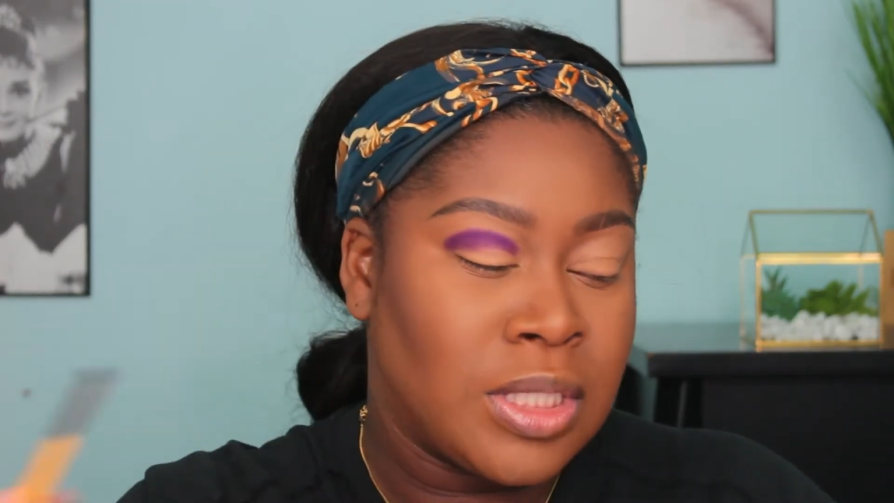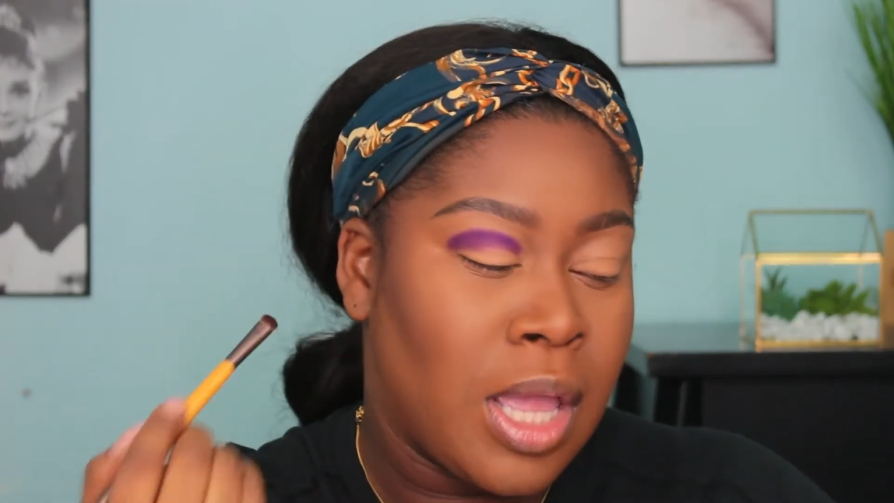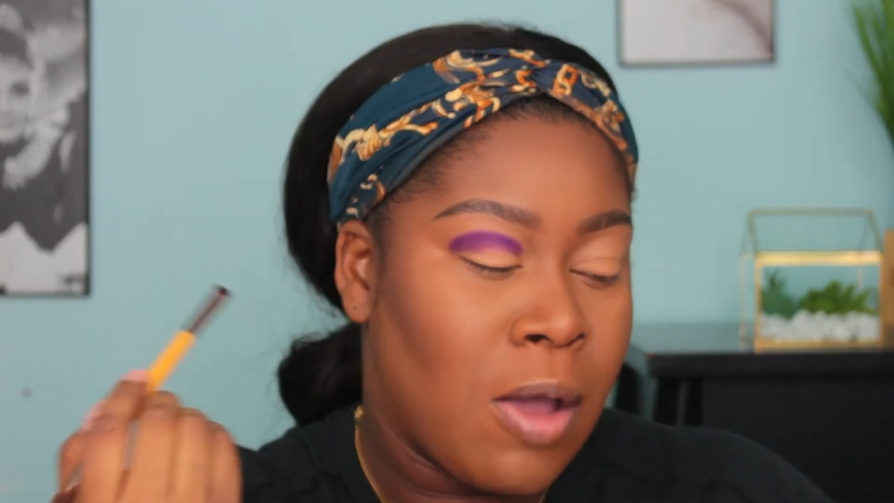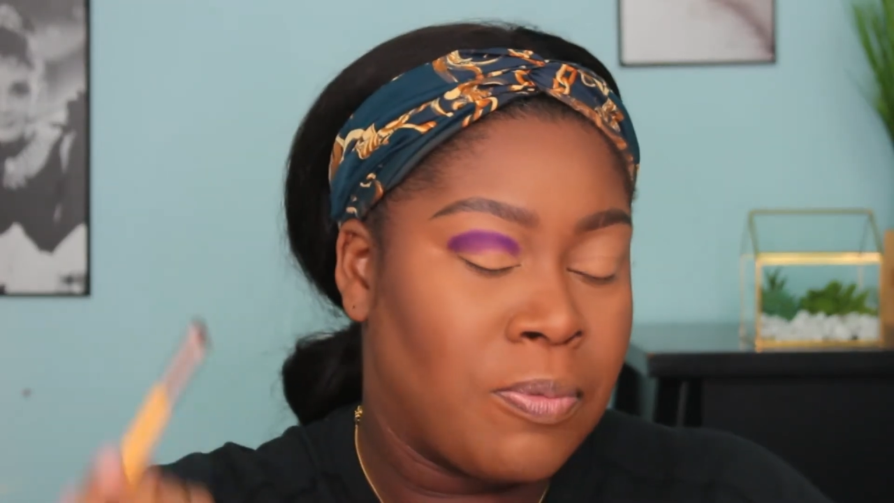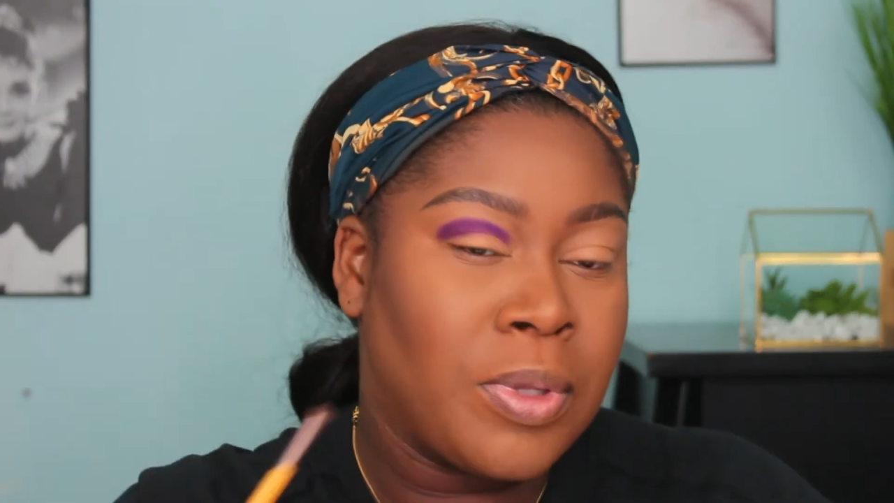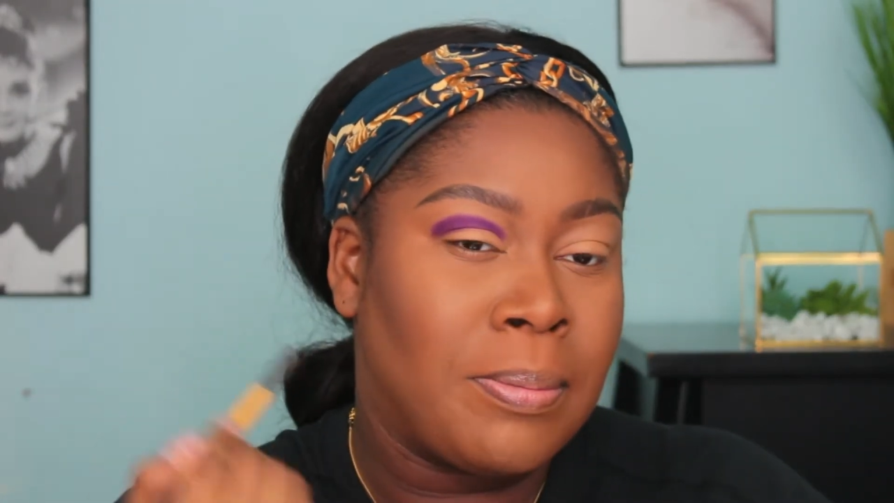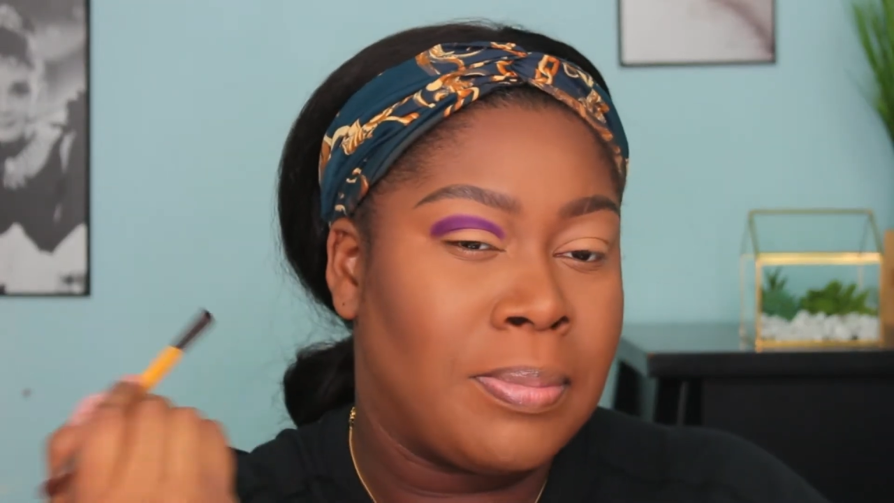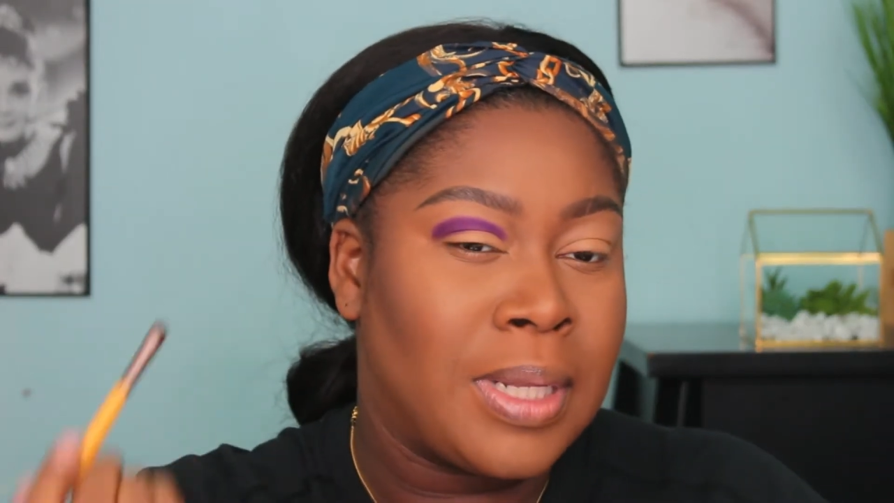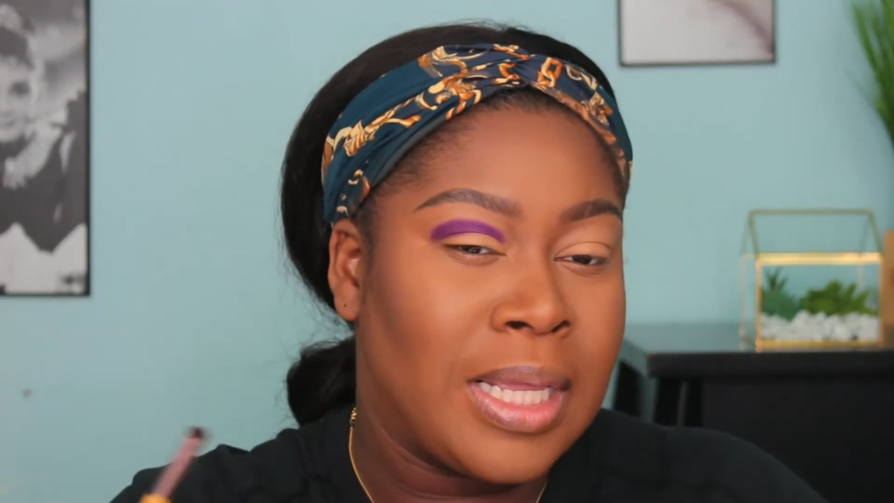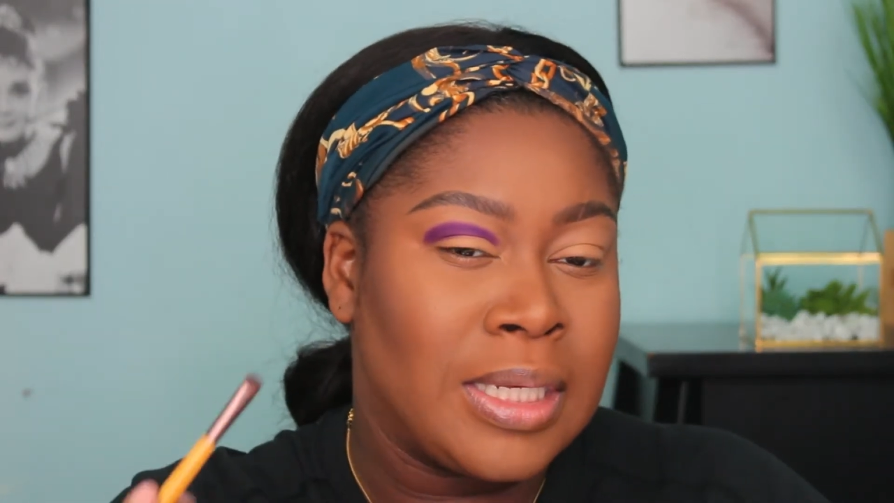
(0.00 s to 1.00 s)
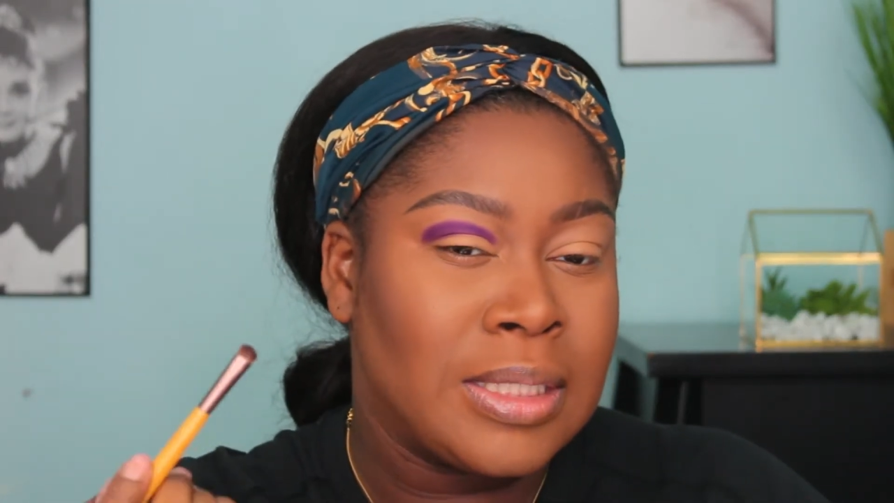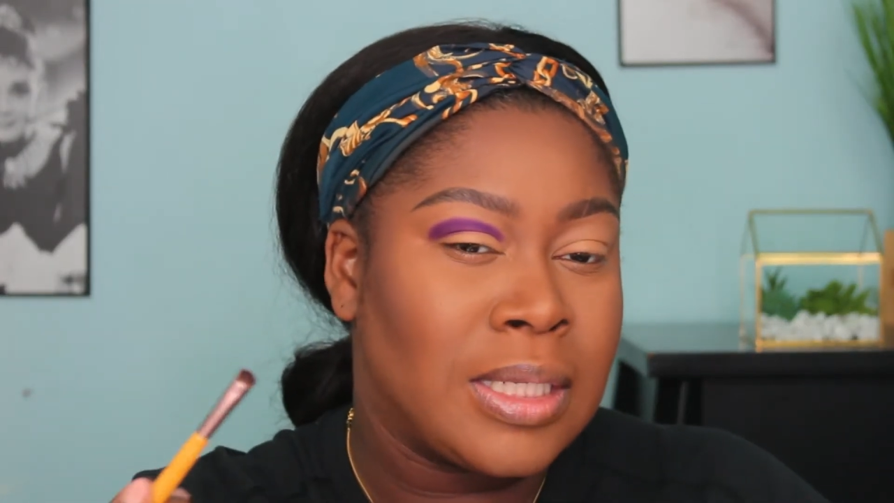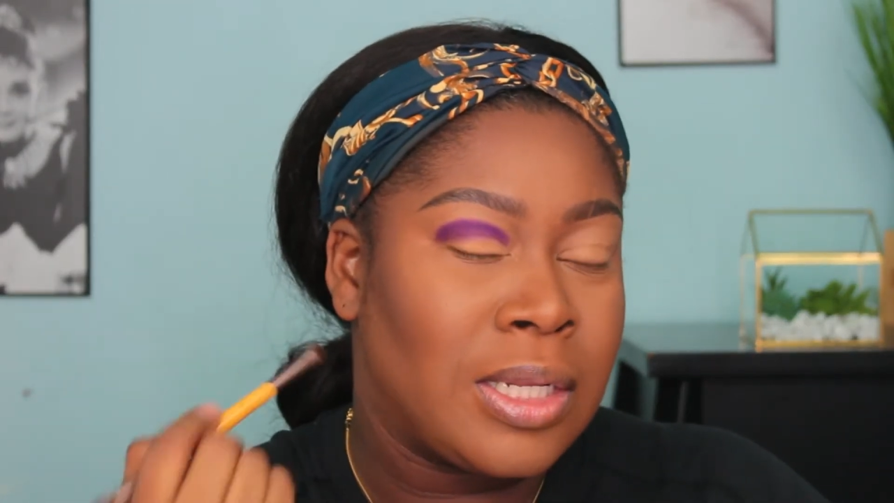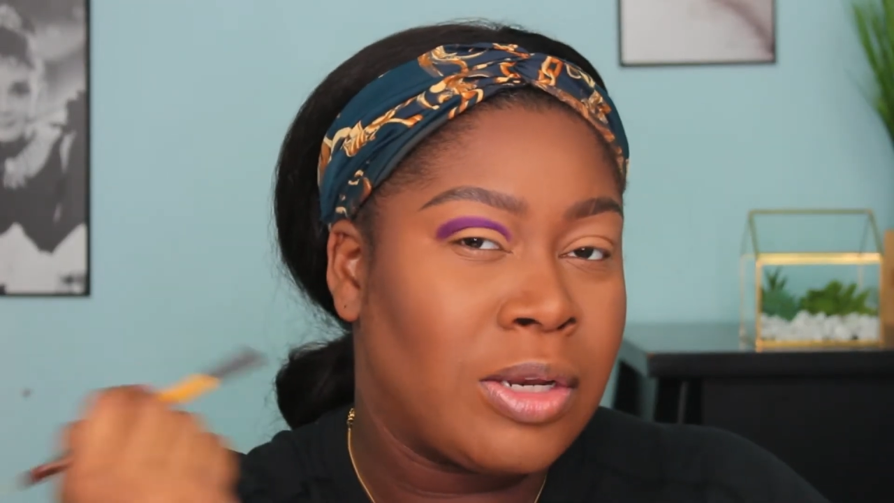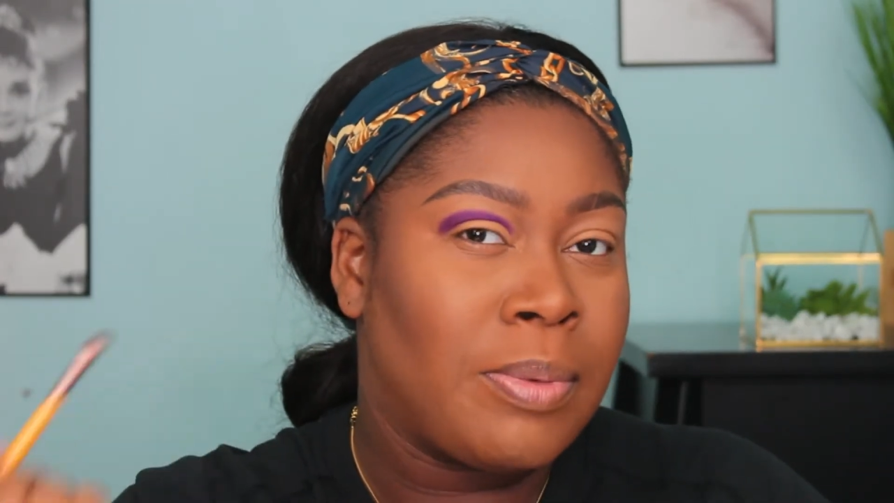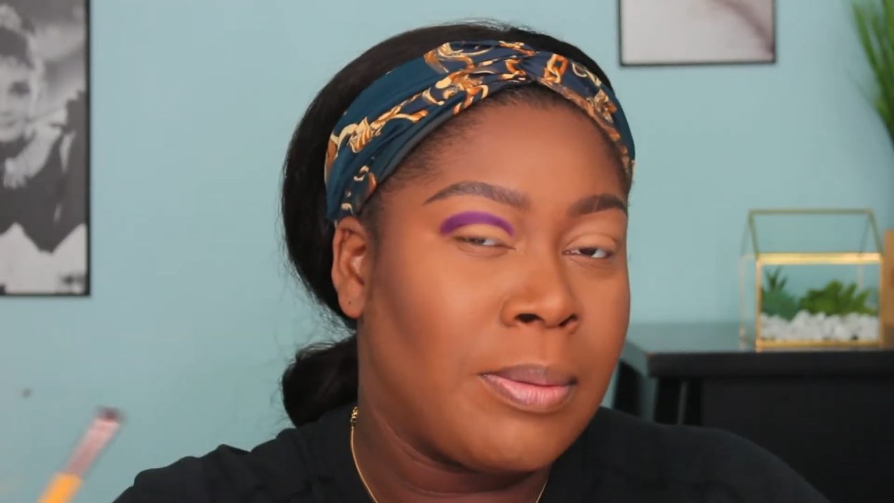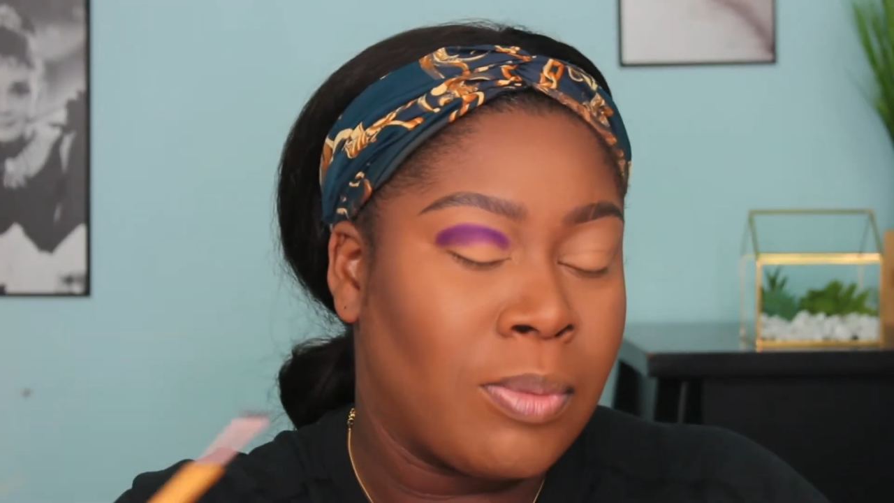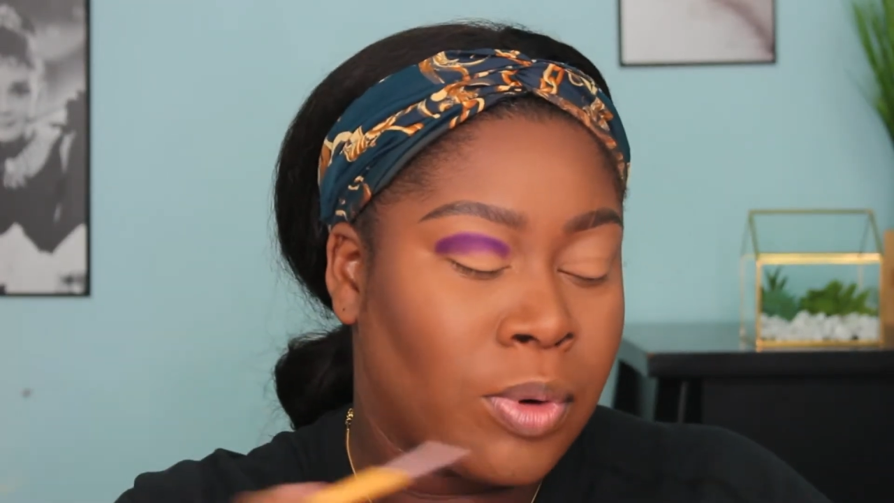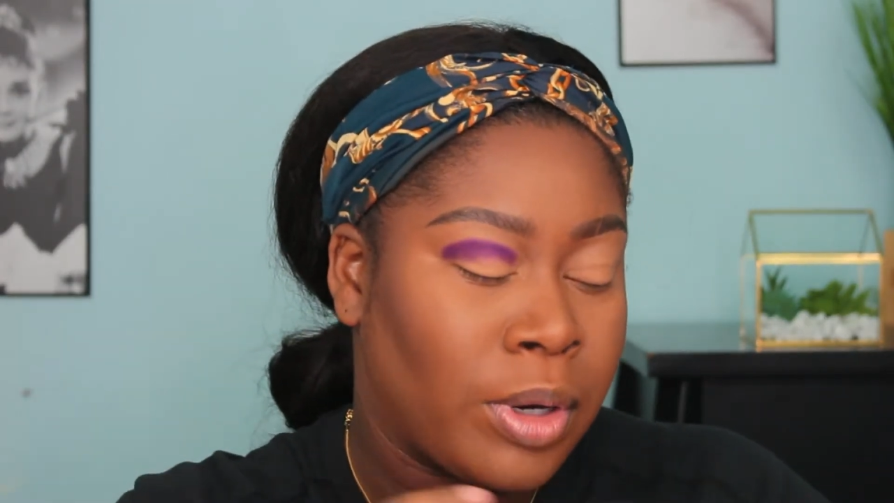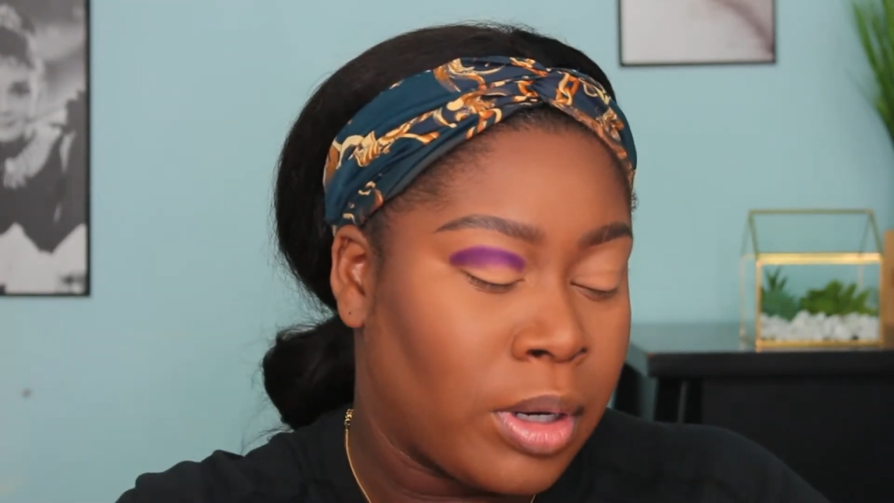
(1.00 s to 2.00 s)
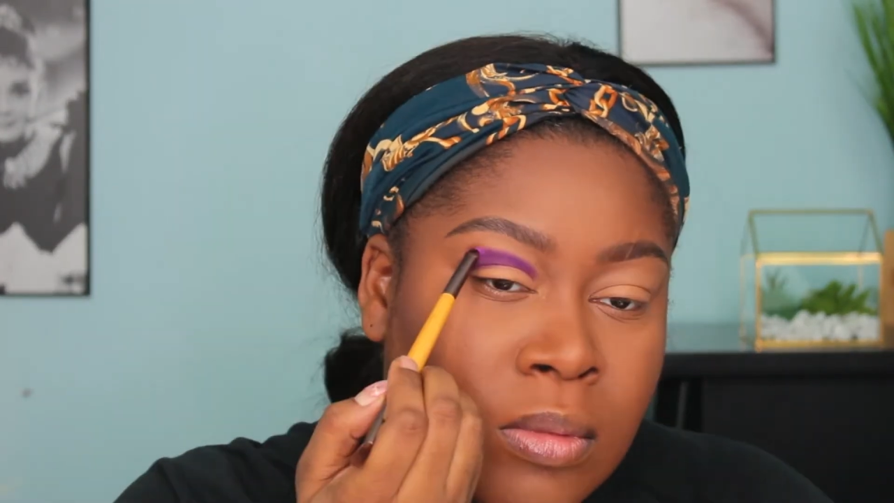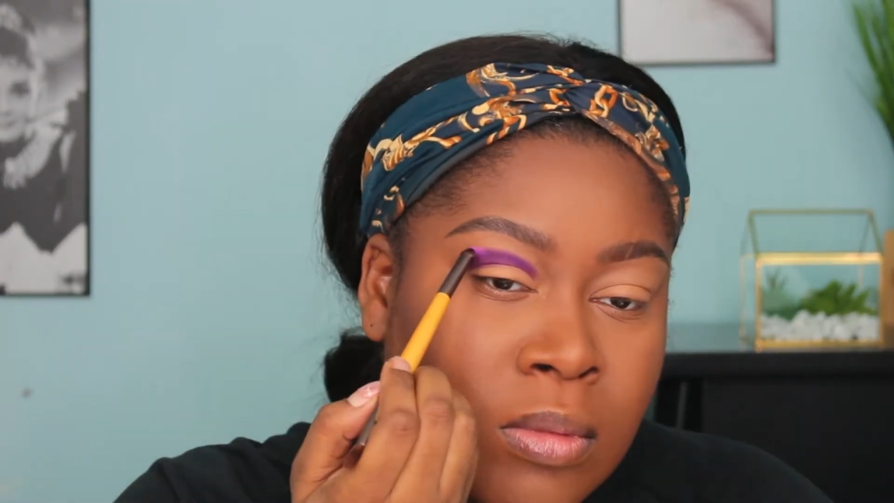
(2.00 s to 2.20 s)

to help the blend a little bit more.